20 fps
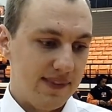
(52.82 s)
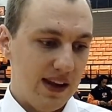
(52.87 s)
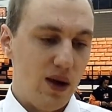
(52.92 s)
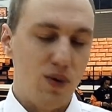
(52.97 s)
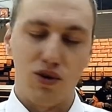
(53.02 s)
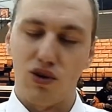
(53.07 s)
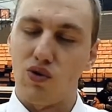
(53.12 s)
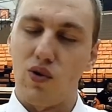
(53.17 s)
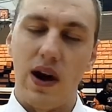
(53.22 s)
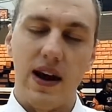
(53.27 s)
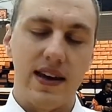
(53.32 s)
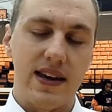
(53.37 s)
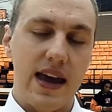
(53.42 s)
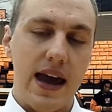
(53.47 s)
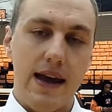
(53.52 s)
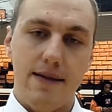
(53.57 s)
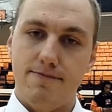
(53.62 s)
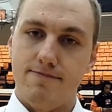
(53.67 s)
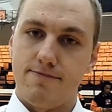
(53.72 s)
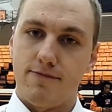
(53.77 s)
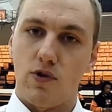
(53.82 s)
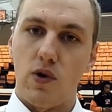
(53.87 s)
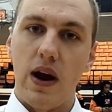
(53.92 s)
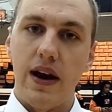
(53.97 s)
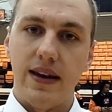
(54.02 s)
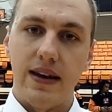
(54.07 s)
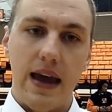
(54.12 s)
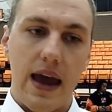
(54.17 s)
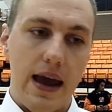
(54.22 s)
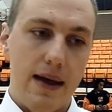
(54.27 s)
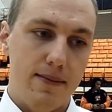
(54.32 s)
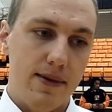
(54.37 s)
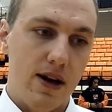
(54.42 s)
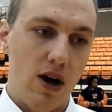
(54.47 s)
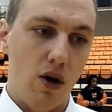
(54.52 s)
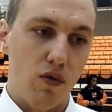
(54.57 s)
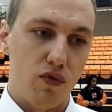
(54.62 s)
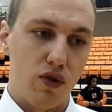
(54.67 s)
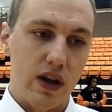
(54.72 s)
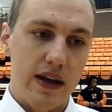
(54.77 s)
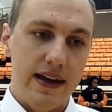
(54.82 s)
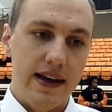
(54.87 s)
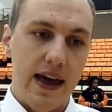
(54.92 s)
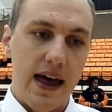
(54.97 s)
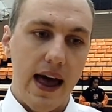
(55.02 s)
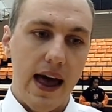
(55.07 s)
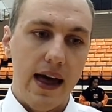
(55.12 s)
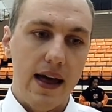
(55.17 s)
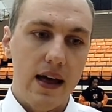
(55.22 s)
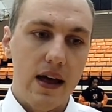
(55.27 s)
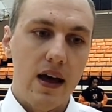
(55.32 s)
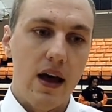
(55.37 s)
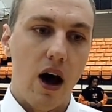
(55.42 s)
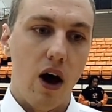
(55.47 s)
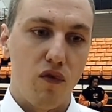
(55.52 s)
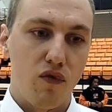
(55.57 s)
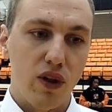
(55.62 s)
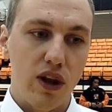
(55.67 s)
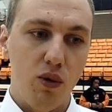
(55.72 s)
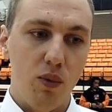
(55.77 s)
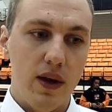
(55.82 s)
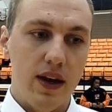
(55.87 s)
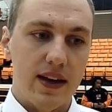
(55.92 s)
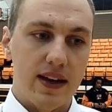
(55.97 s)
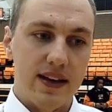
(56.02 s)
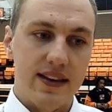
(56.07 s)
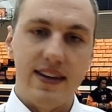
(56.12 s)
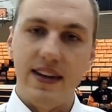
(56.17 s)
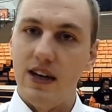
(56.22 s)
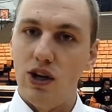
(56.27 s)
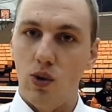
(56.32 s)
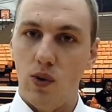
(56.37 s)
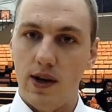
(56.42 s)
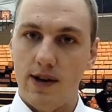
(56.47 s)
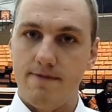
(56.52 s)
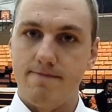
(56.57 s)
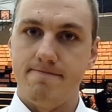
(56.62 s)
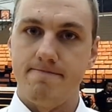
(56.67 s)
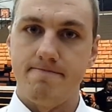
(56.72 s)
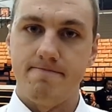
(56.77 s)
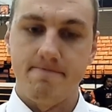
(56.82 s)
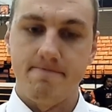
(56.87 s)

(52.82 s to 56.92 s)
It was a great game, and hopefully we continue it.